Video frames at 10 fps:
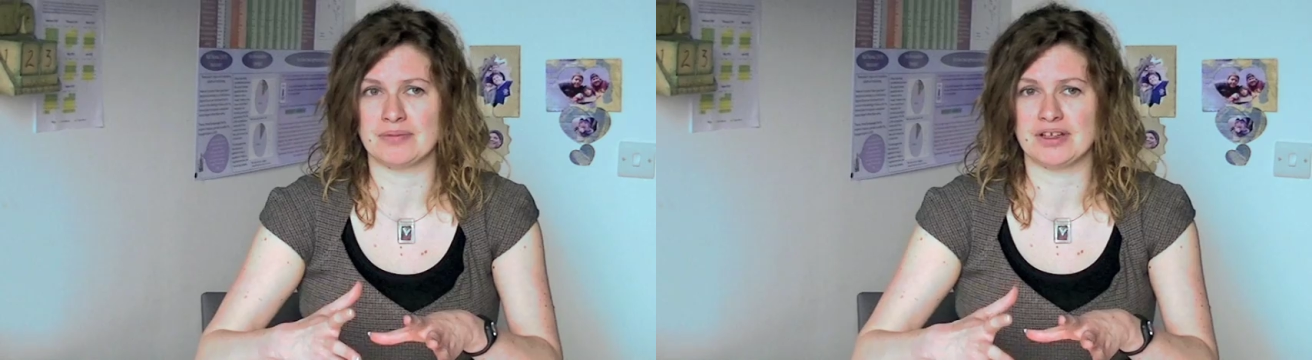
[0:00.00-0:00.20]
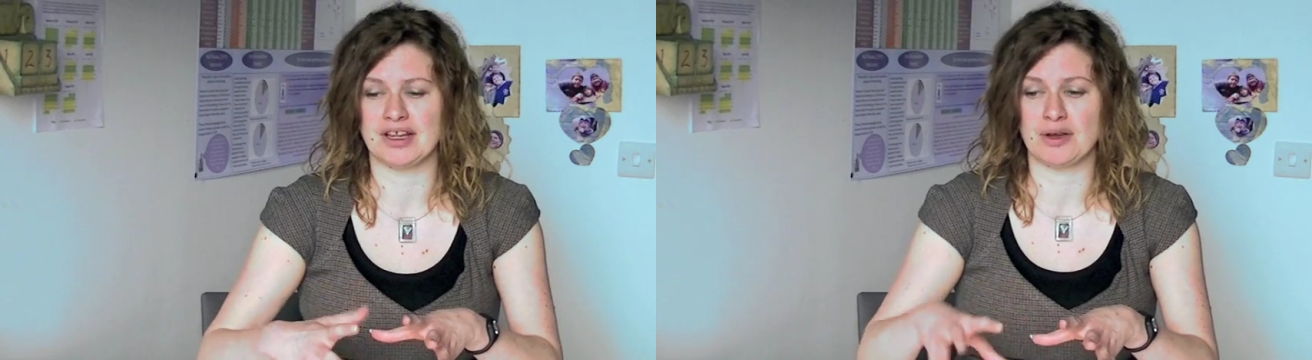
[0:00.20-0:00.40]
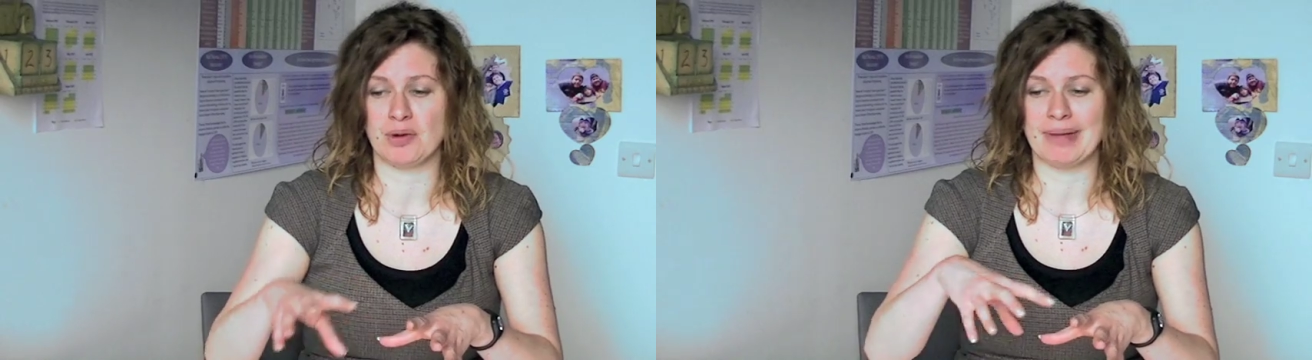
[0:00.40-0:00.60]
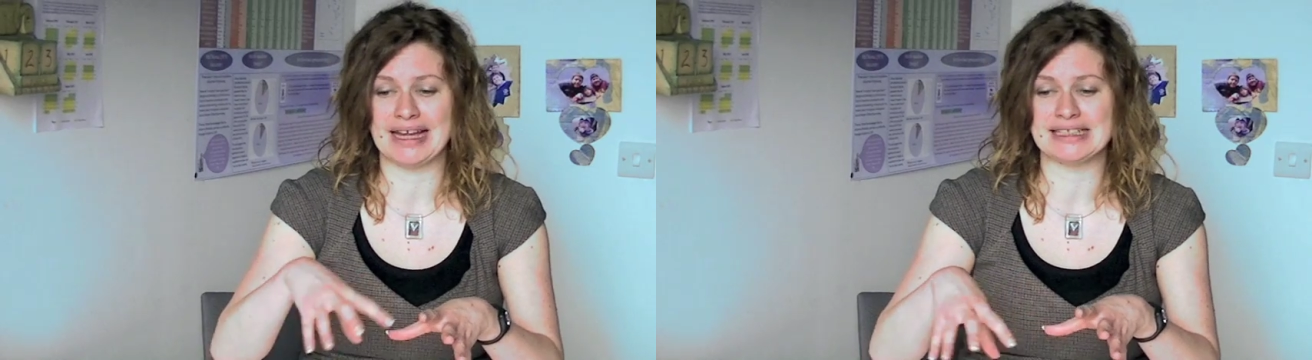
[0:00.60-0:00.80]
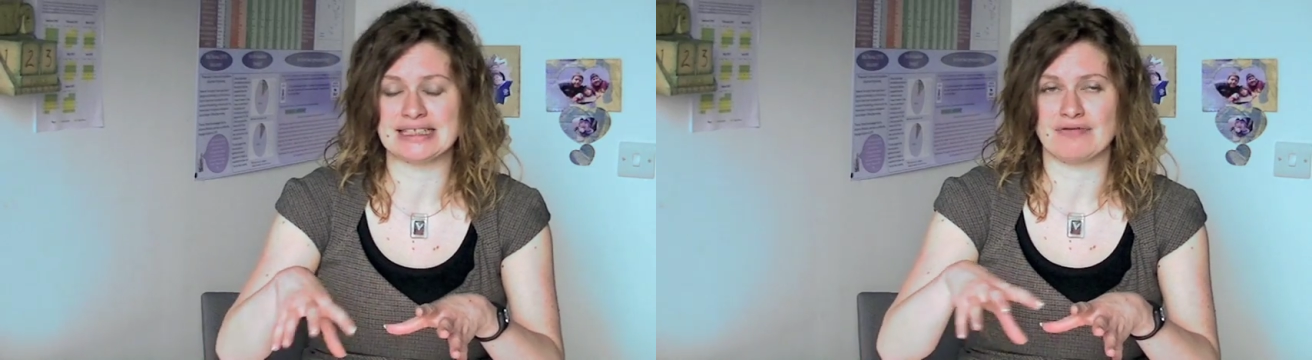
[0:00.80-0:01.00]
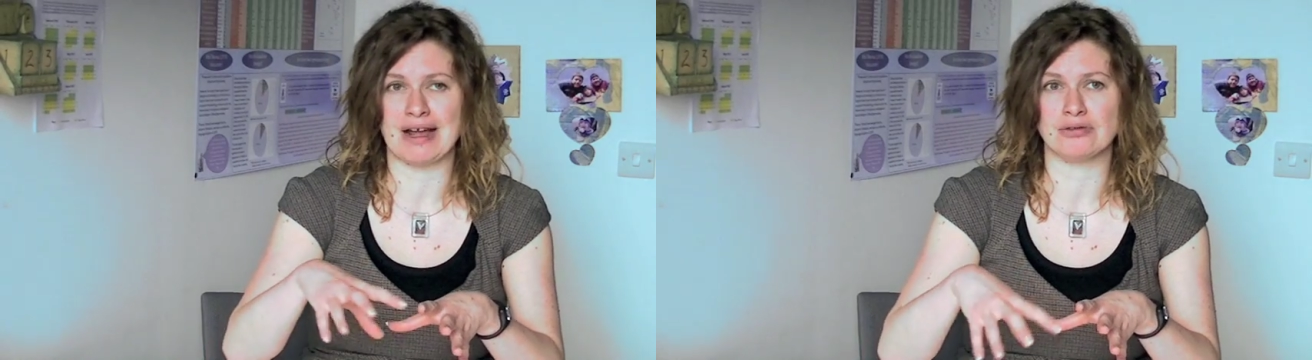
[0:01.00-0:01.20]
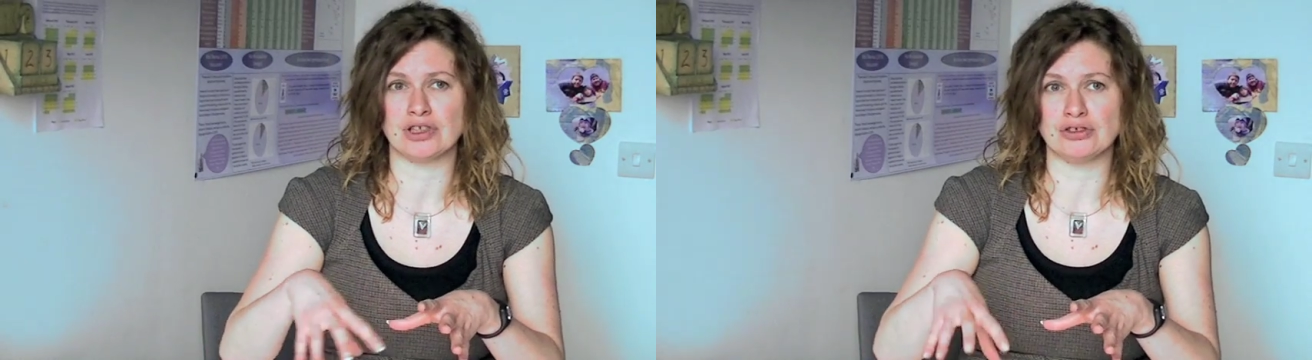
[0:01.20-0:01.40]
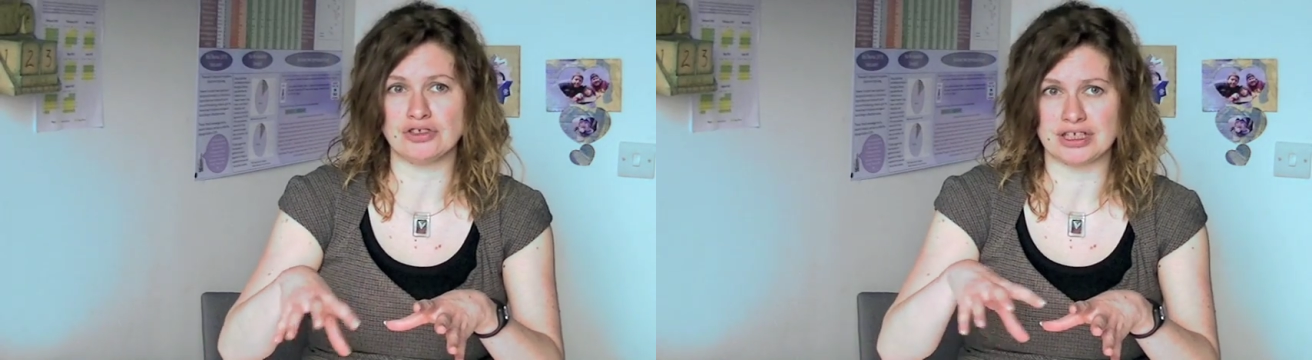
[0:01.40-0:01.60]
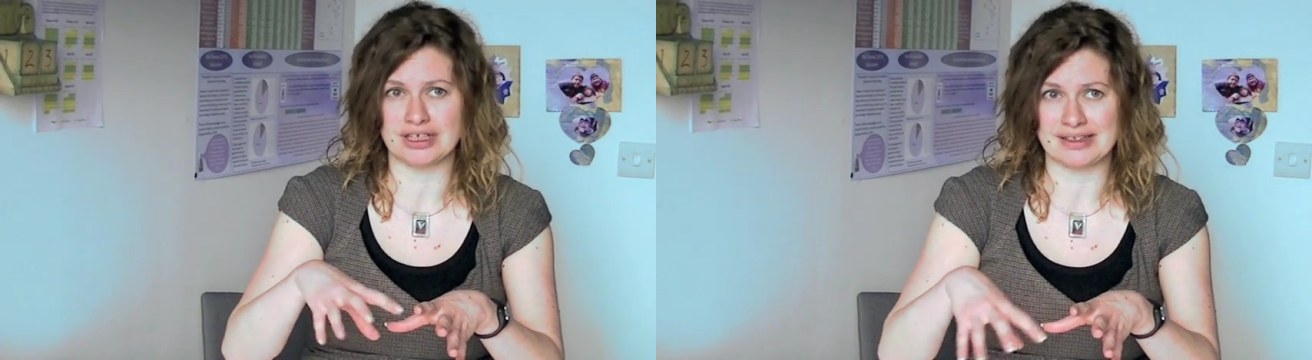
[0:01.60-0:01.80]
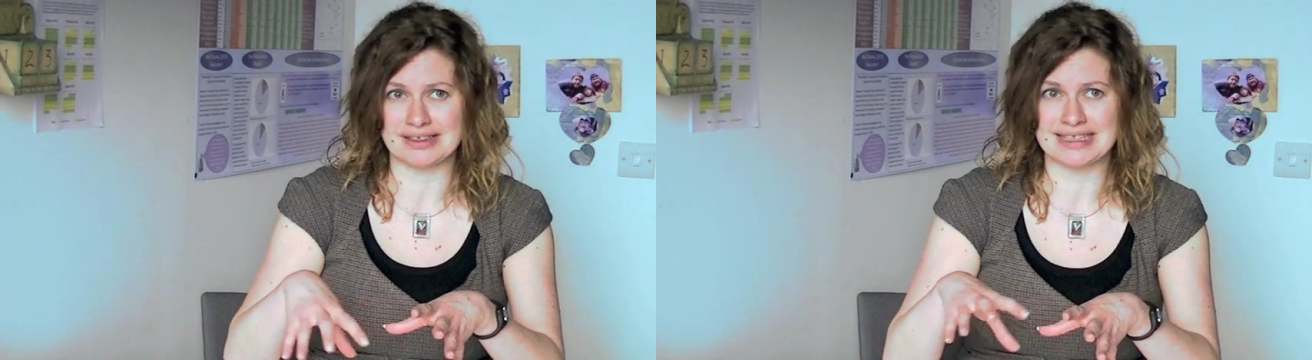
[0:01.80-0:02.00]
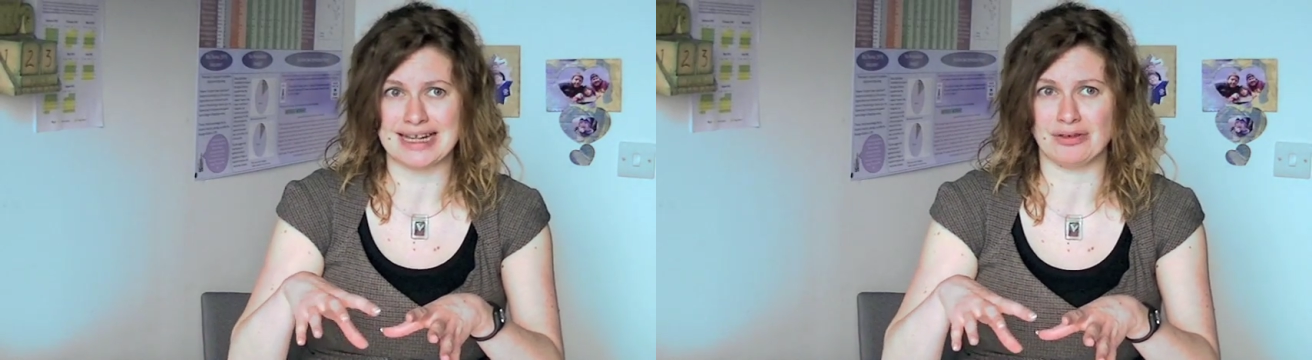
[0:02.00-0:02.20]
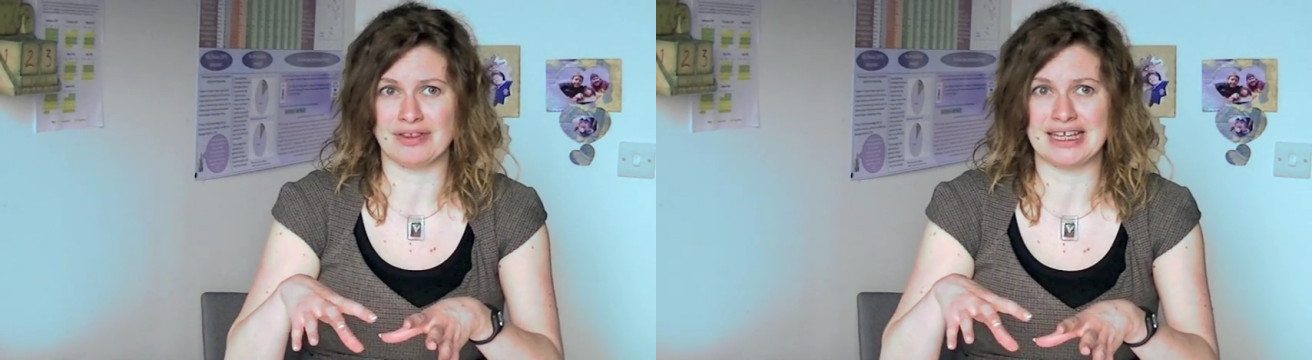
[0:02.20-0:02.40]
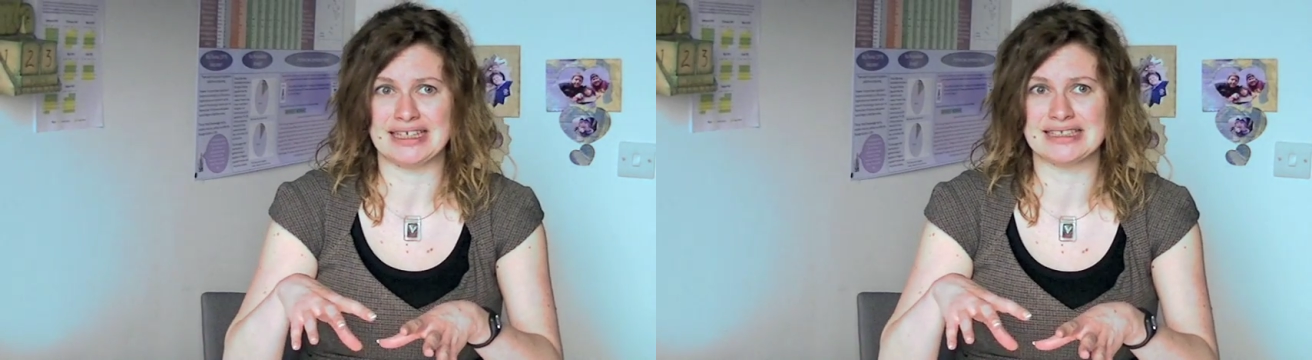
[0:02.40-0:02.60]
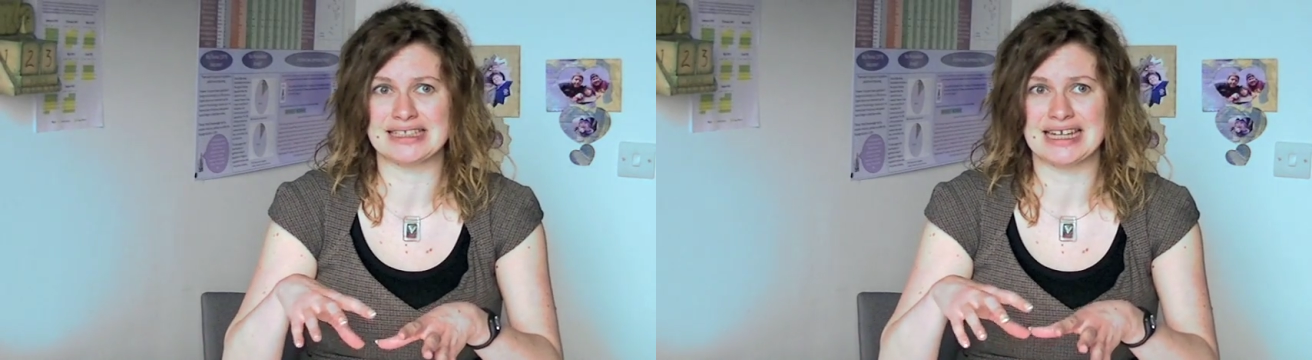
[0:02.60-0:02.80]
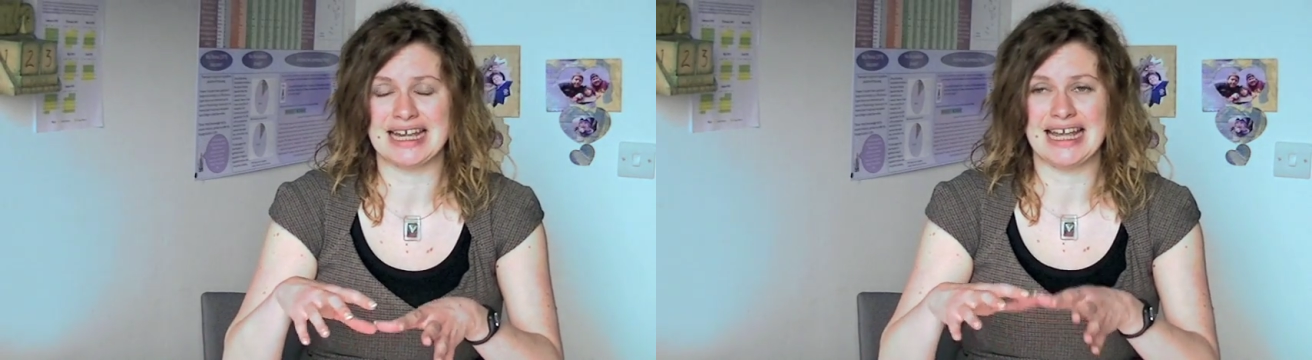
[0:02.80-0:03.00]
that were based around London and in the southeast